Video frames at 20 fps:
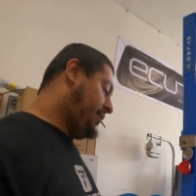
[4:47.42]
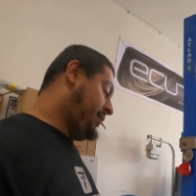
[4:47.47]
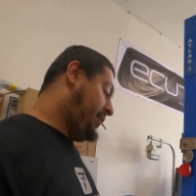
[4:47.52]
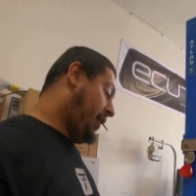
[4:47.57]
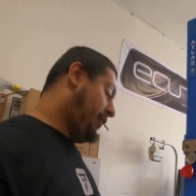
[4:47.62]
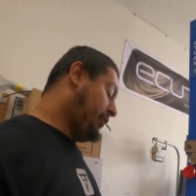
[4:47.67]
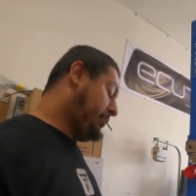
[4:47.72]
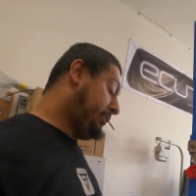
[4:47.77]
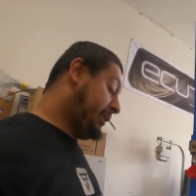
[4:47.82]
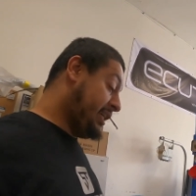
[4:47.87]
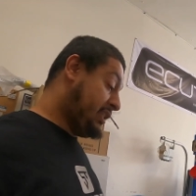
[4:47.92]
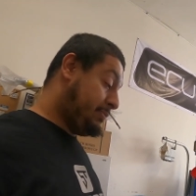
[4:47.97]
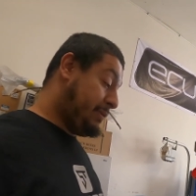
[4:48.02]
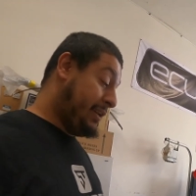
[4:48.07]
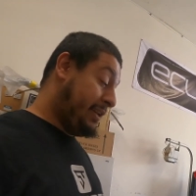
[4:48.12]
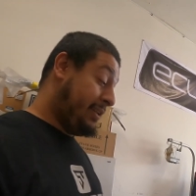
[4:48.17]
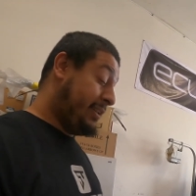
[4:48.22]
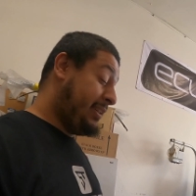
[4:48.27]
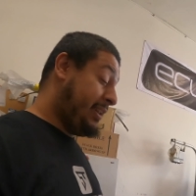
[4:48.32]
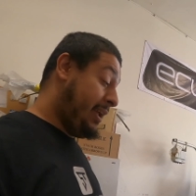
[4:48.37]
A
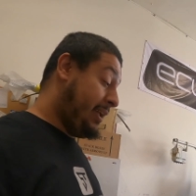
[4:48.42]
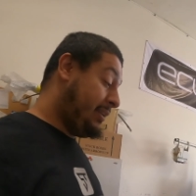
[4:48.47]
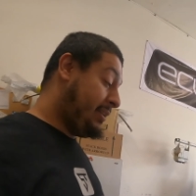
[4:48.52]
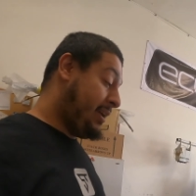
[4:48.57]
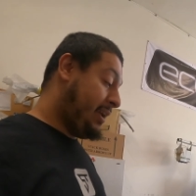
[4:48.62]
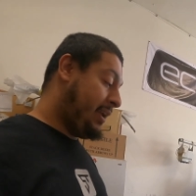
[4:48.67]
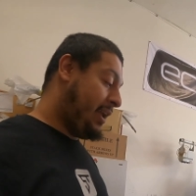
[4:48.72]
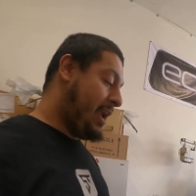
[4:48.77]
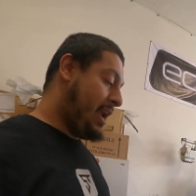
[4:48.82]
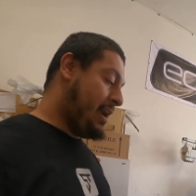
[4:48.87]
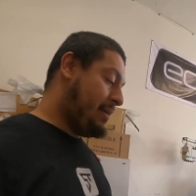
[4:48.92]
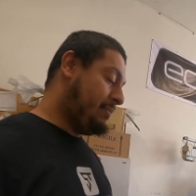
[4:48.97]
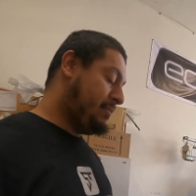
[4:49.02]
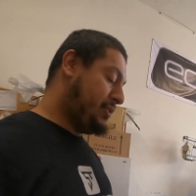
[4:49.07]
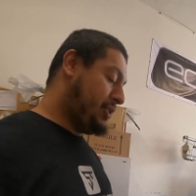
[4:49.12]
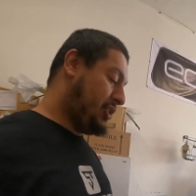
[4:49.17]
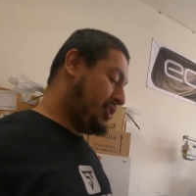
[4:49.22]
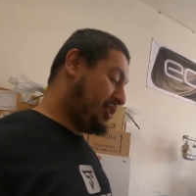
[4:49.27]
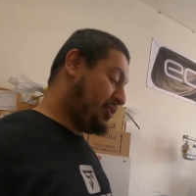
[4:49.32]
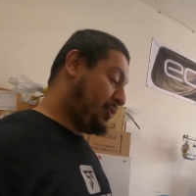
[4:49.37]
replacement intake cam
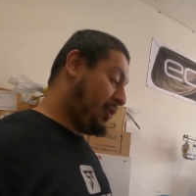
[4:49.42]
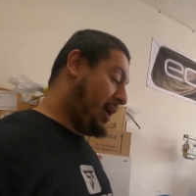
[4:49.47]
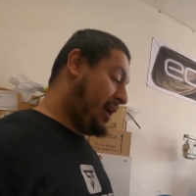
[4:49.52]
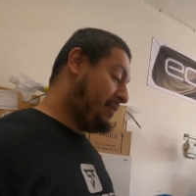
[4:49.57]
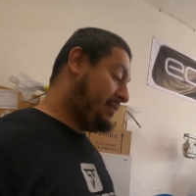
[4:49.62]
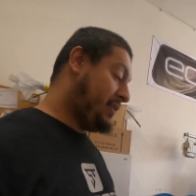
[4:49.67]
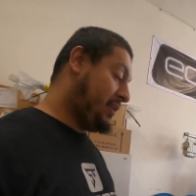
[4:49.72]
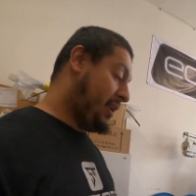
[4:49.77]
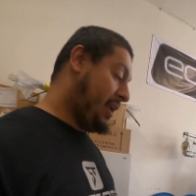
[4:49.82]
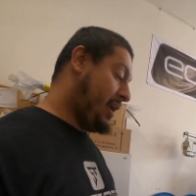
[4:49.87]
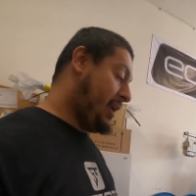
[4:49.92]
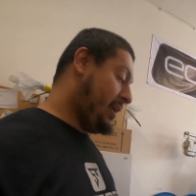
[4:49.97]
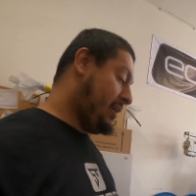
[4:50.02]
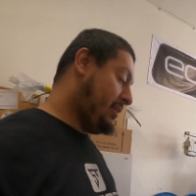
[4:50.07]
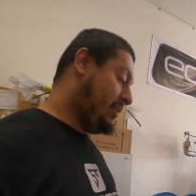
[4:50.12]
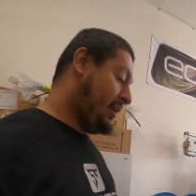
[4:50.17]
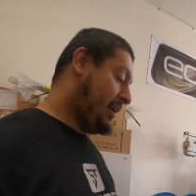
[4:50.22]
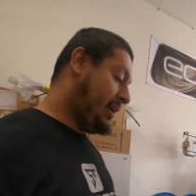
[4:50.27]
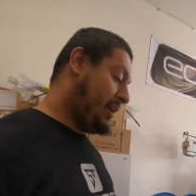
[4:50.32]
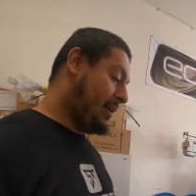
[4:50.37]
just arrived today,
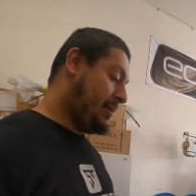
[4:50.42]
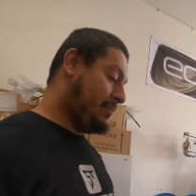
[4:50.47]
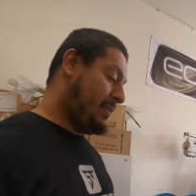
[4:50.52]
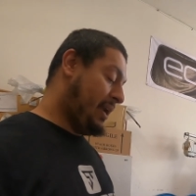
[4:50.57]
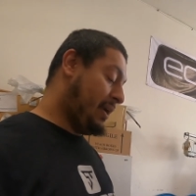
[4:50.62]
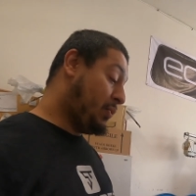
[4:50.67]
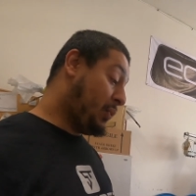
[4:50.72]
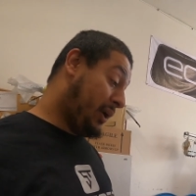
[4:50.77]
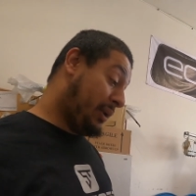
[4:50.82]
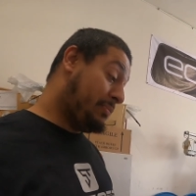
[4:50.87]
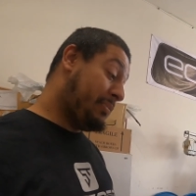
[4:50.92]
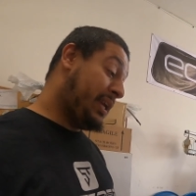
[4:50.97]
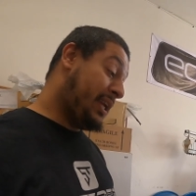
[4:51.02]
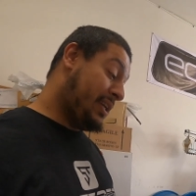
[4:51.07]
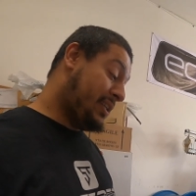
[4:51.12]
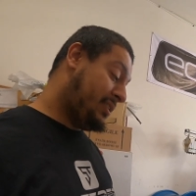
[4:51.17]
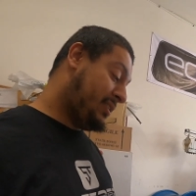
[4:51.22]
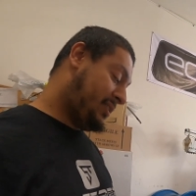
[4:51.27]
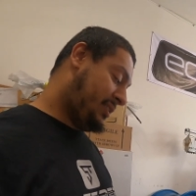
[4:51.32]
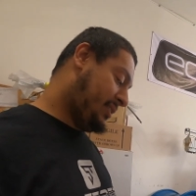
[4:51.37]
in one
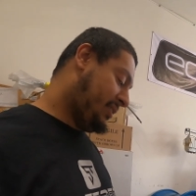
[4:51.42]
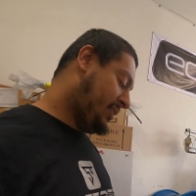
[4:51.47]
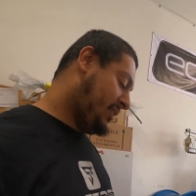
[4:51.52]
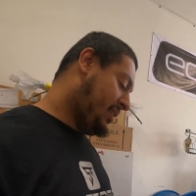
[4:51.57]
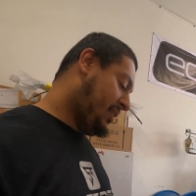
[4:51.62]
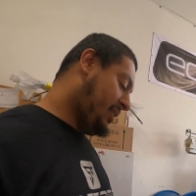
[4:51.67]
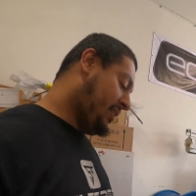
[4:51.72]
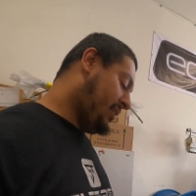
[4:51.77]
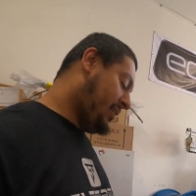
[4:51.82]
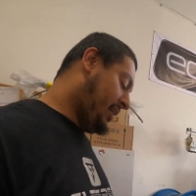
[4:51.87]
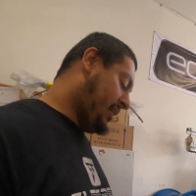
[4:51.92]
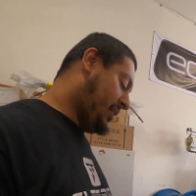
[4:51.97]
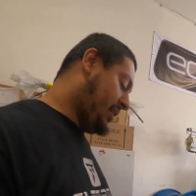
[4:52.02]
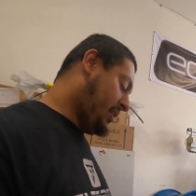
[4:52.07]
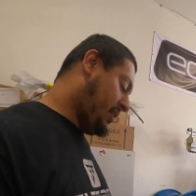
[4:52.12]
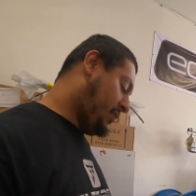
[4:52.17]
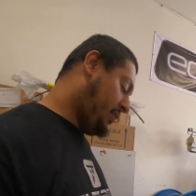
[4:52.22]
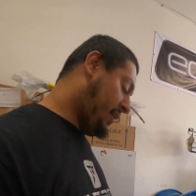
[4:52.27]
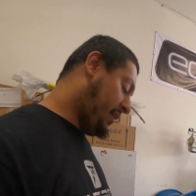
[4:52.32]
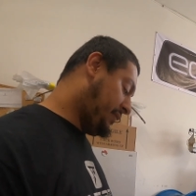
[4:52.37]
piece,
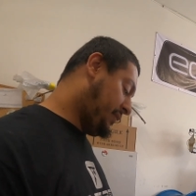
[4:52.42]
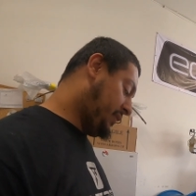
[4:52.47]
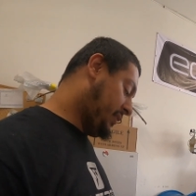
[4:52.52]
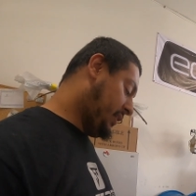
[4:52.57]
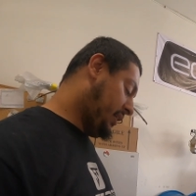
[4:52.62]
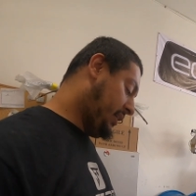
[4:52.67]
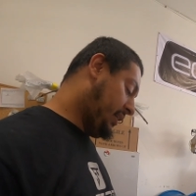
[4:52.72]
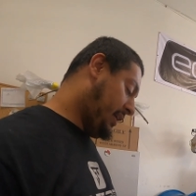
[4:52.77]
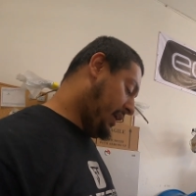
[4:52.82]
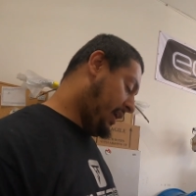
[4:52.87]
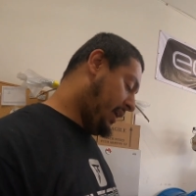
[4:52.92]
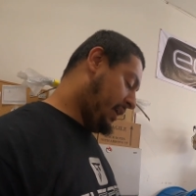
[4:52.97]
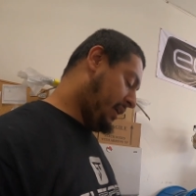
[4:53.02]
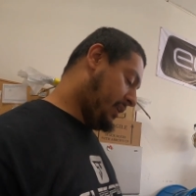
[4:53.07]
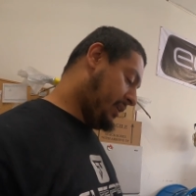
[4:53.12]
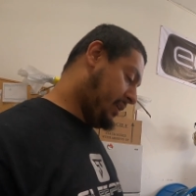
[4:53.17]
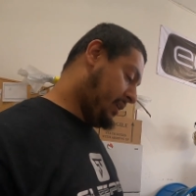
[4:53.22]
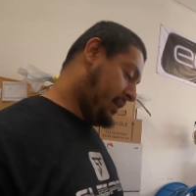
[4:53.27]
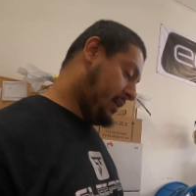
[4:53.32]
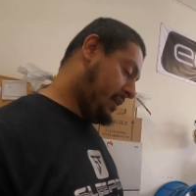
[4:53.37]
thankfully,
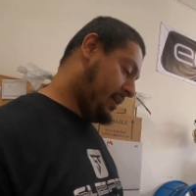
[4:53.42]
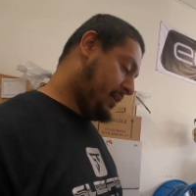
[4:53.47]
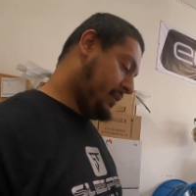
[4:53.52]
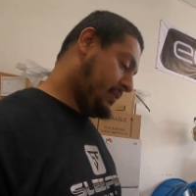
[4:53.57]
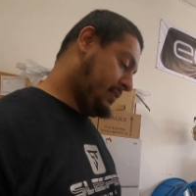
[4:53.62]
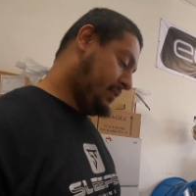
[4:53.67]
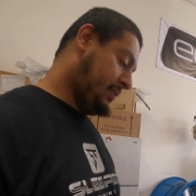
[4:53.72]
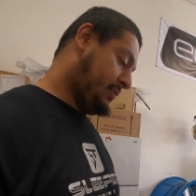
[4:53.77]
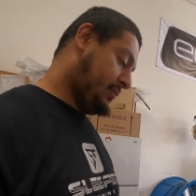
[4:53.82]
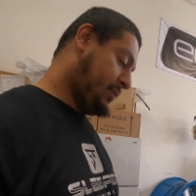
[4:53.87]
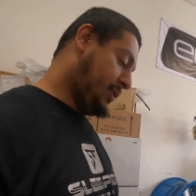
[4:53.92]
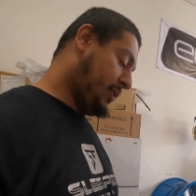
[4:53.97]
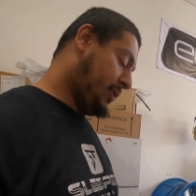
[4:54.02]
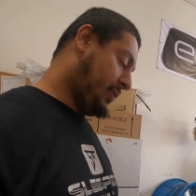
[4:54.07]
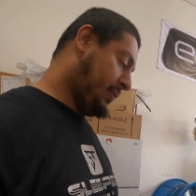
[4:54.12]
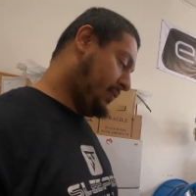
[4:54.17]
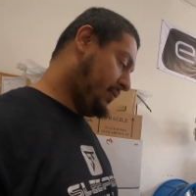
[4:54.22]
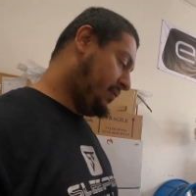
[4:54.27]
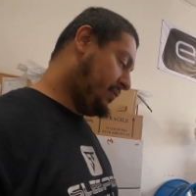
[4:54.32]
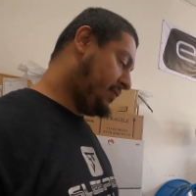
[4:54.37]
and we'll
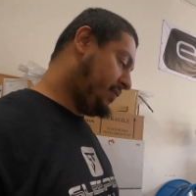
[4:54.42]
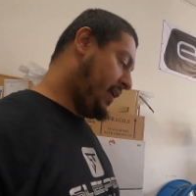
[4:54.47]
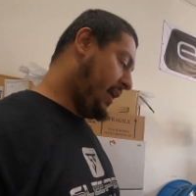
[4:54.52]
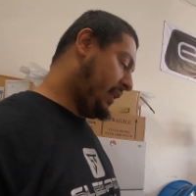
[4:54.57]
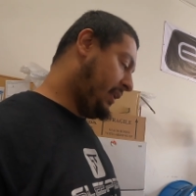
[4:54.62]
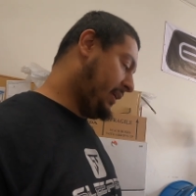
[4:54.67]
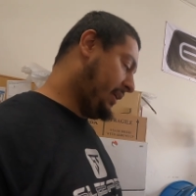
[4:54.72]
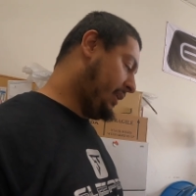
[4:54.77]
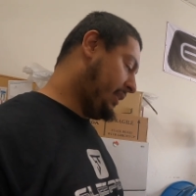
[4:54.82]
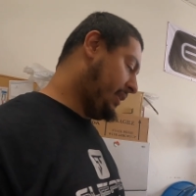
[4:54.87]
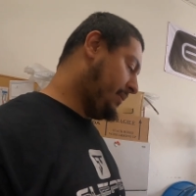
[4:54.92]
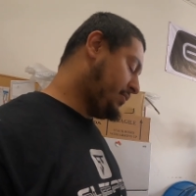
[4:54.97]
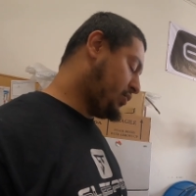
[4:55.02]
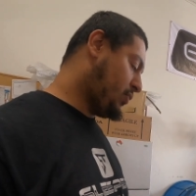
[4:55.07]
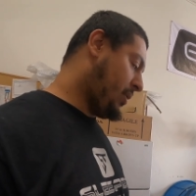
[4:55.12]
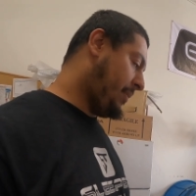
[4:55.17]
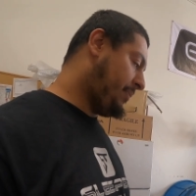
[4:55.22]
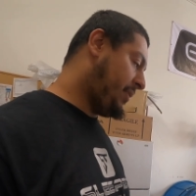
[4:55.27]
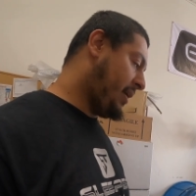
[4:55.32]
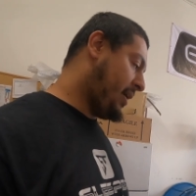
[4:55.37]
finally get them
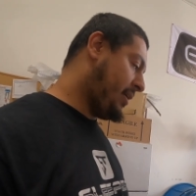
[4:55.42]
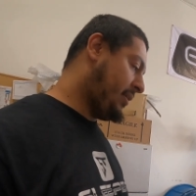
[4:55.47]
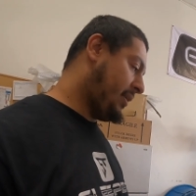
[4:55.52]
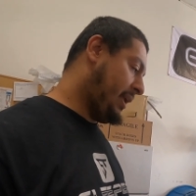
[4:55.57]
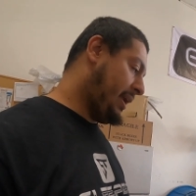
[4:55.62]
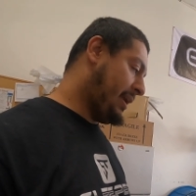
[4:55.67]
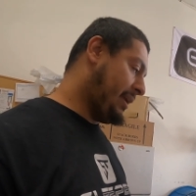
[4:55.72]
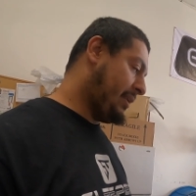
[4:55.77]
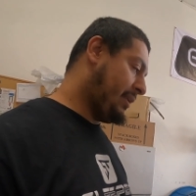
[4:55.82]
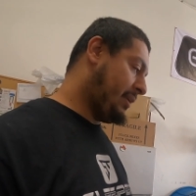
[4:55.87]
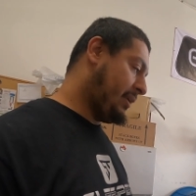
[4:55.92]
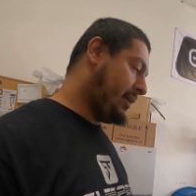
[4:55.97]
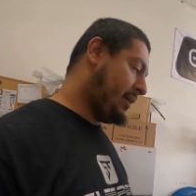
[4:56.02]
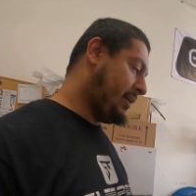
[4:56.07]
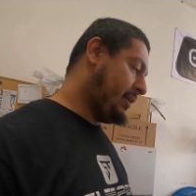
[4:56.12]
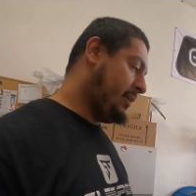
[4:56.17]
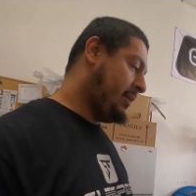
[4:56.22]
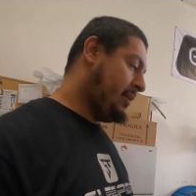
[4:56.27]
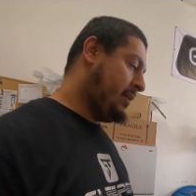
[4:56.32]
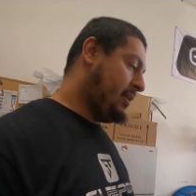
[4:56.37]
swapped out, and
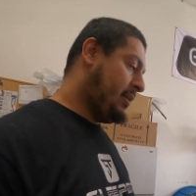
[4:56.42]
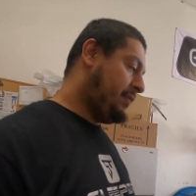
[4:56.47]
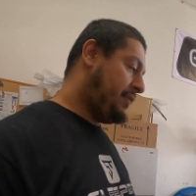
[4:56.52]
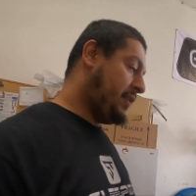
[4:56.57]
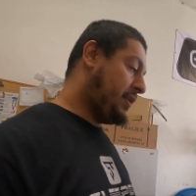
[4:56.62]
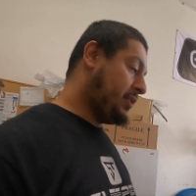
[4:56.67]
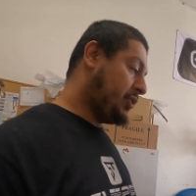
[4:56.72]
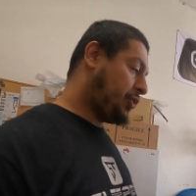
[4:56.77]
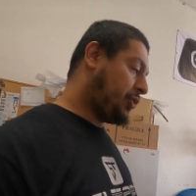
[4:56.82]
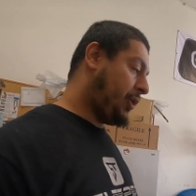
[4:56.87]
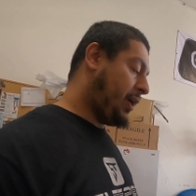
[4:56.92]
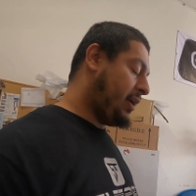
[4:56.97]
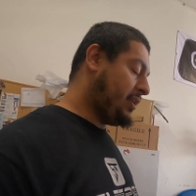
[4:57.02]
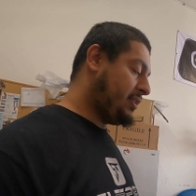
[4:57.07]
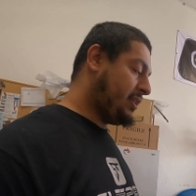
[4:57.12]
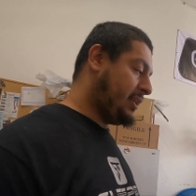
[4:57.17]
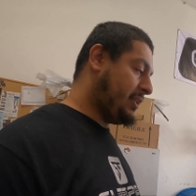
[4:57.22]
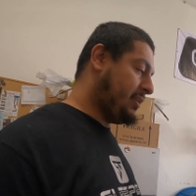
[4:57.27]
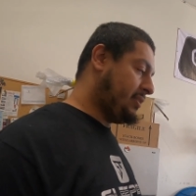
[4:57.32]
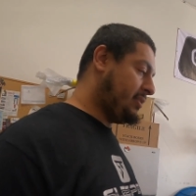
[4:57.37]
fingers
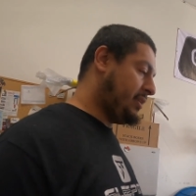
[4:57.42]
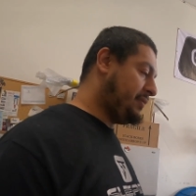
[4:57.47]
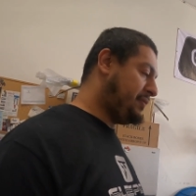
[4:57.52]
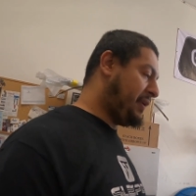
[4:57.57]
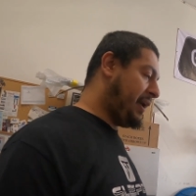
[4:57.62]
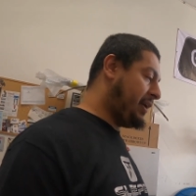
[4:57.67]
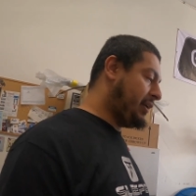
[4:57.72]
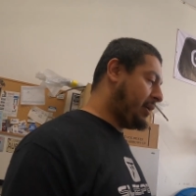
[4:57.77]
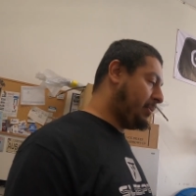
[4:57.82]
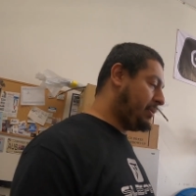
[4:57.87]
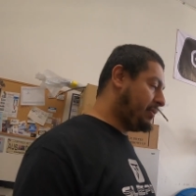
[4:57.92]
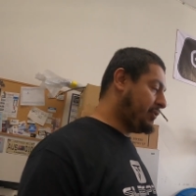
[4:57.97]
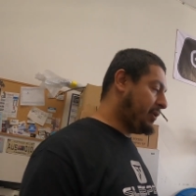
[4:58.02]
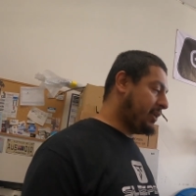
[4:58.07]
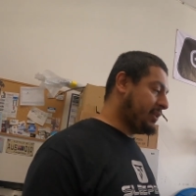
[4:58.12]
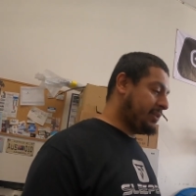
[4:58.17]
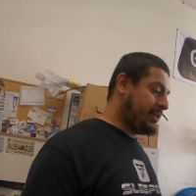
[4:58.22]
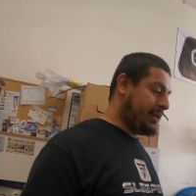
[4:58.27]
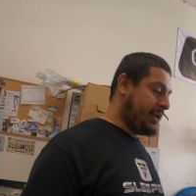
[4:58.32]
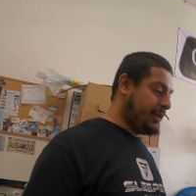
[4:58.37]
crossed, get this thing fired up and
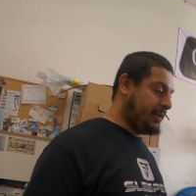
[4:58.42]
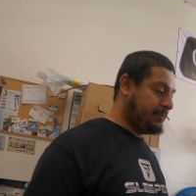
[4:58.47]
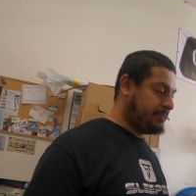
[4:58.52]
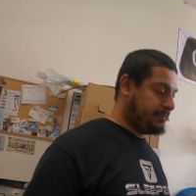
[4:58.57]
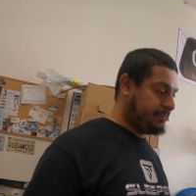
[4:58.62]
running today.